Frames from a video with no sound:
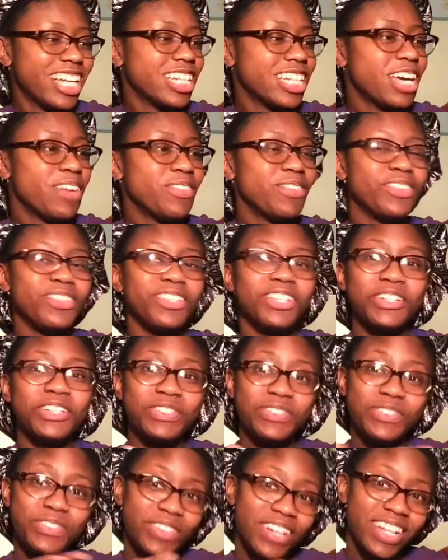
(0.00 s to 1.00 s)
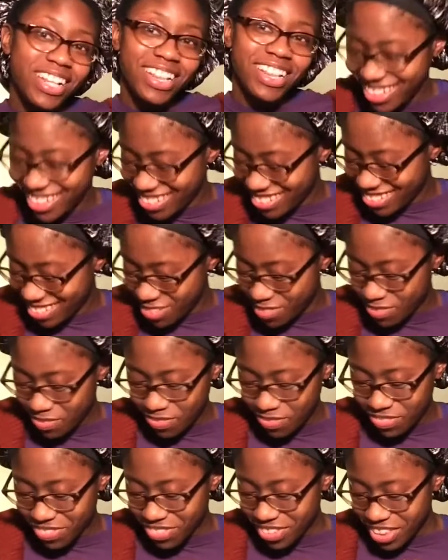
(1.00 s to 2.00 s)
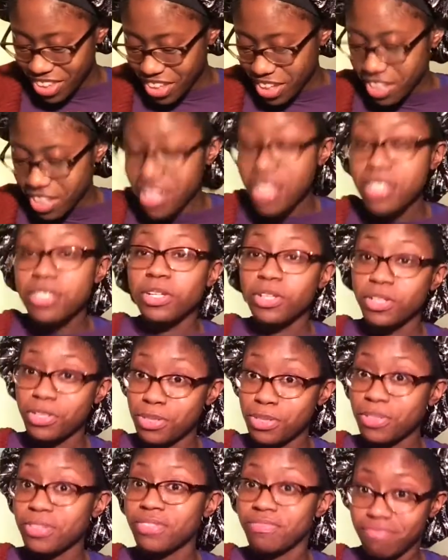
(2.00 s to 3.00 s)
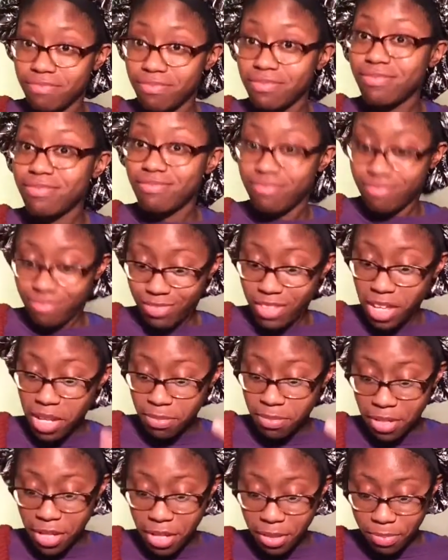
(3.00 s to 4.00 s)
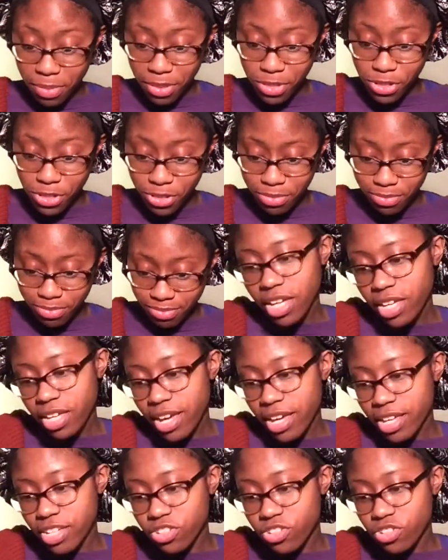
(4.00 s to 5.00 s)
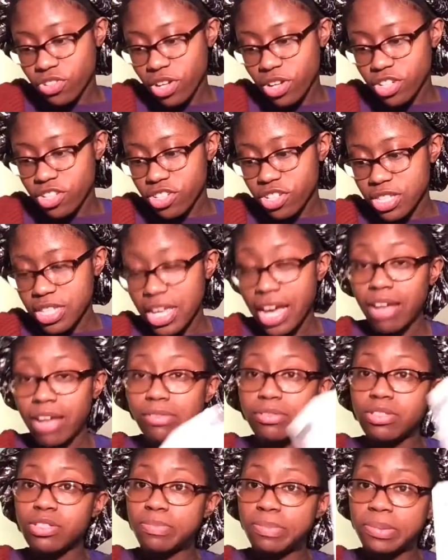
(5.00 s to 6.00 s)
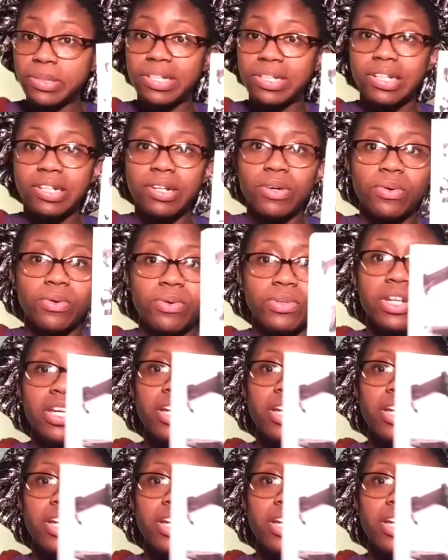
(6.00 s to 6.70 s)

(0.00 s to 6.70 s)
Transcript: give me the ring. That's a good thumbnail picture. They got instructions how to put it on